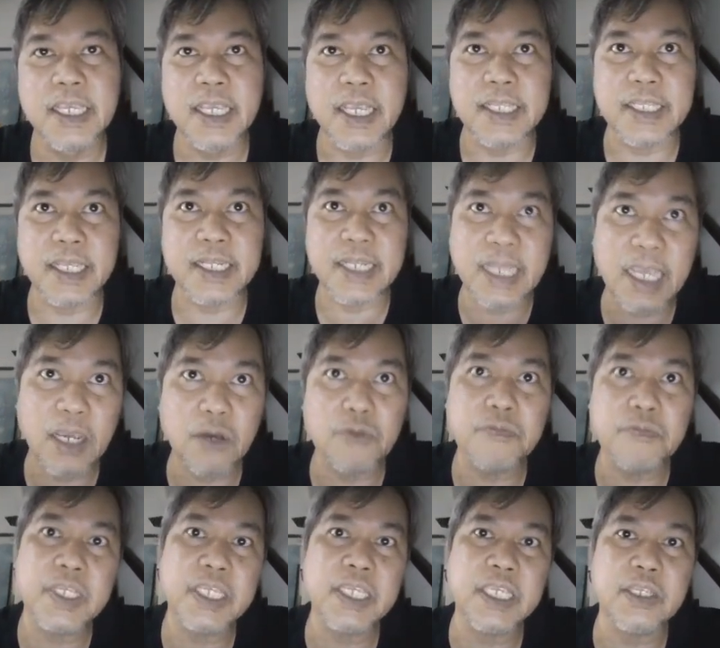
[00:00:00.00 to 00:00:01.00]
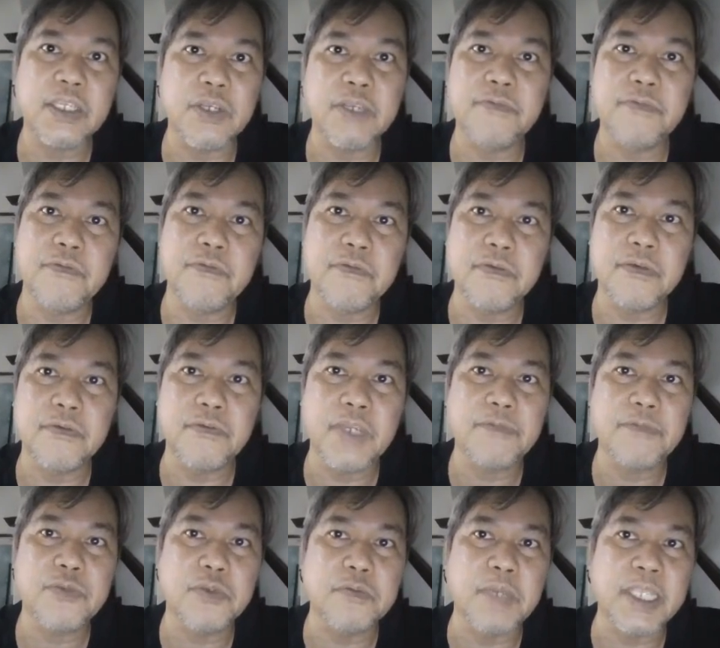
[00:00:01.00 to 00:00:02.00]
And then now if we
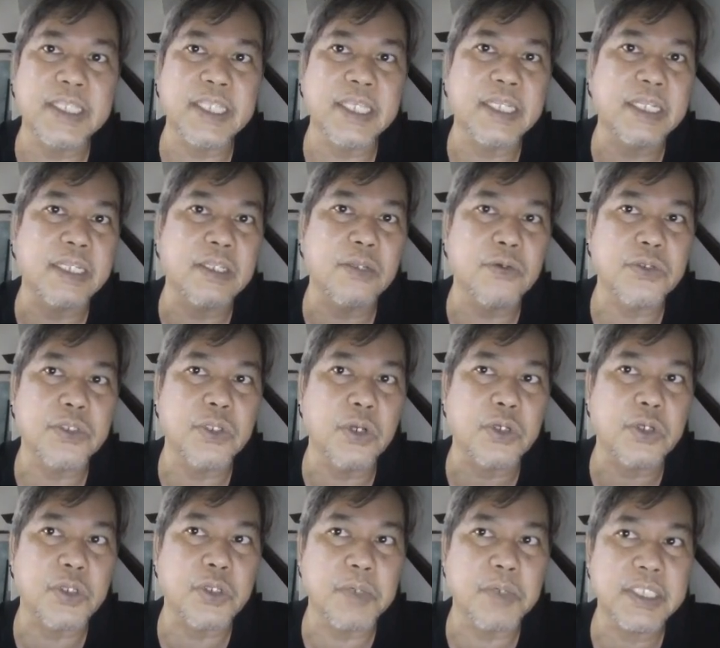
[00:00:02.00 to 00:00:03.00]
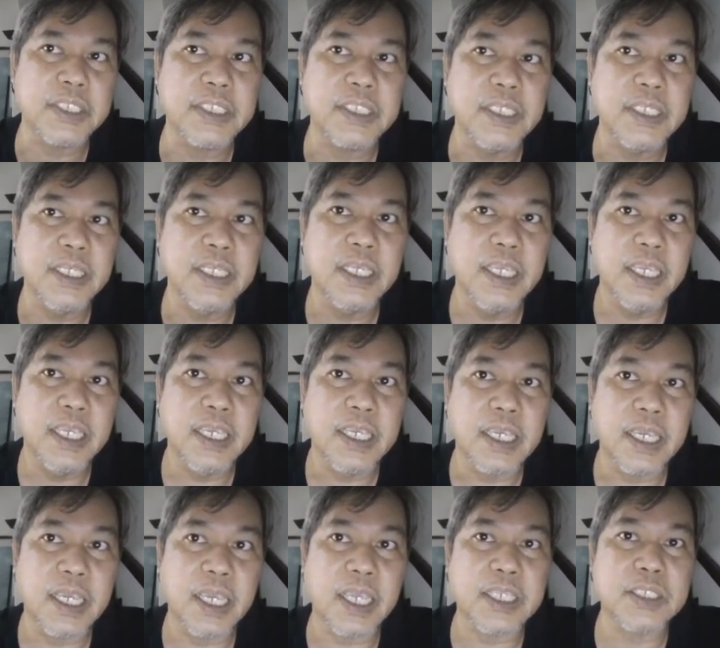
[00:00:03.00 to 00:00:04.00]
have to maintain those documents
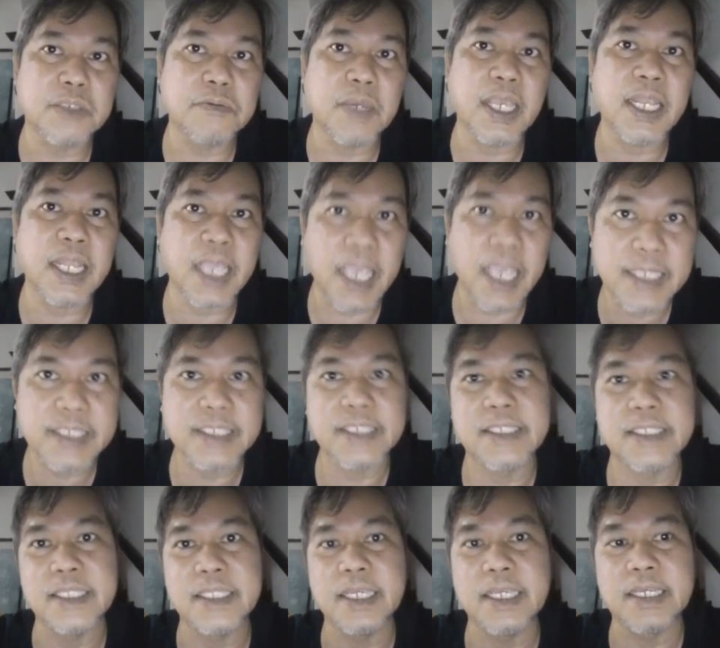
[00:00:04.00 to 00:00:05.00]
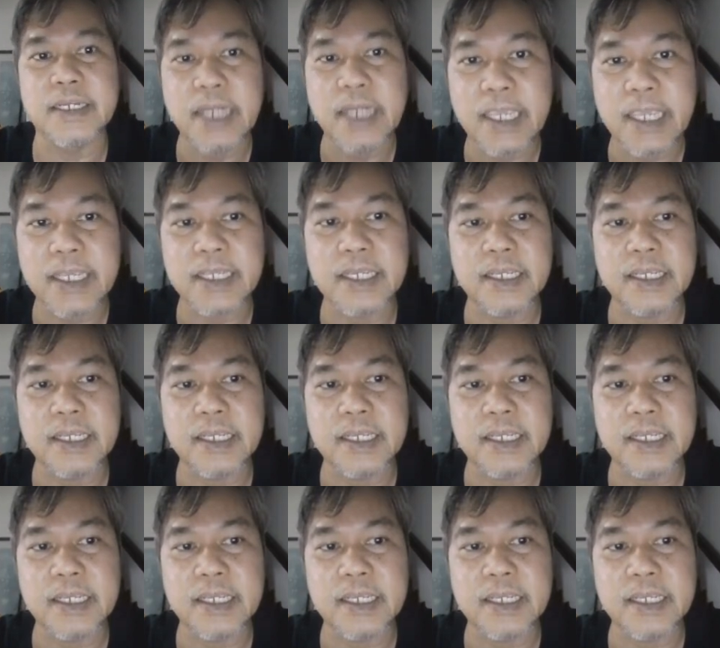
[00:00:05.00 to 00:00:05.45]
as well as the RAG